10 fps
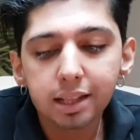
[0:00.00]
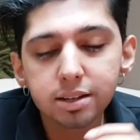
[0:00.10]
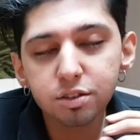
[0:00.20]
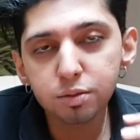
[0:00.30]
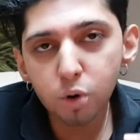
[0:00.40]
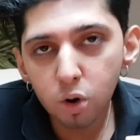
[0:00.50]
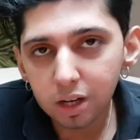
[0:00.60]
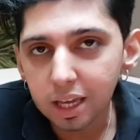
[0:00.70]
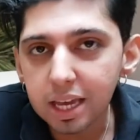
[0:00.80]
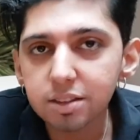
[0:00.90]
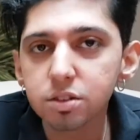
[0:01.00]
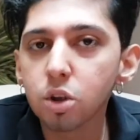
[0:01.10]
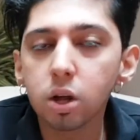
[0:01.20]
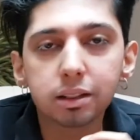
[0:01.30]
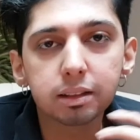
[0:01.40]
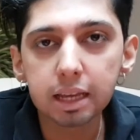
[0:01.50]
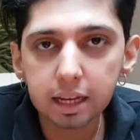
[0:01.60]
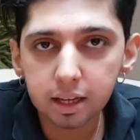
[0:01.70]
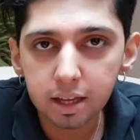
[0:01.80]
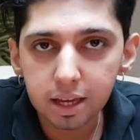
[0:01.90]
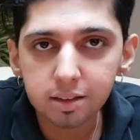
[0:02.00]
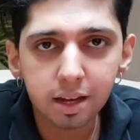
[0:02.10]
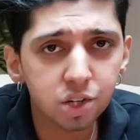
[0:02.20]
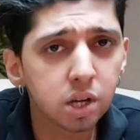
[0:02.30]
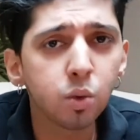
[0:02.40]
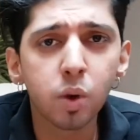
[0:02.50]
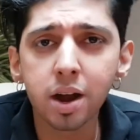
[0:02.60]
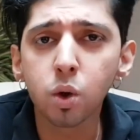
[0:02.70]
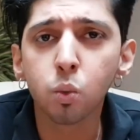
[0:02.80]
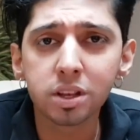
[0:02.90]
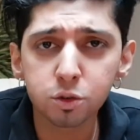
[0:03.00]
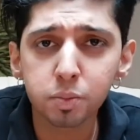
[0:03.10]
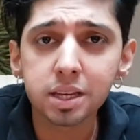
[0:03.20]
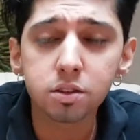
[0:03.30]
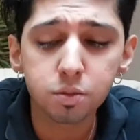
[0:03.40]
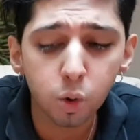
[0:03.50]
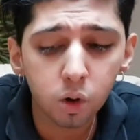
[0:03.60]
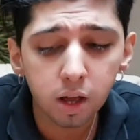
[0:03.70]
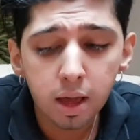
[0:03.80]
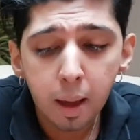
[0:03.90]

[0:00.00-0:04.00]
The smoke is not thick, it's actually very wispy smoke,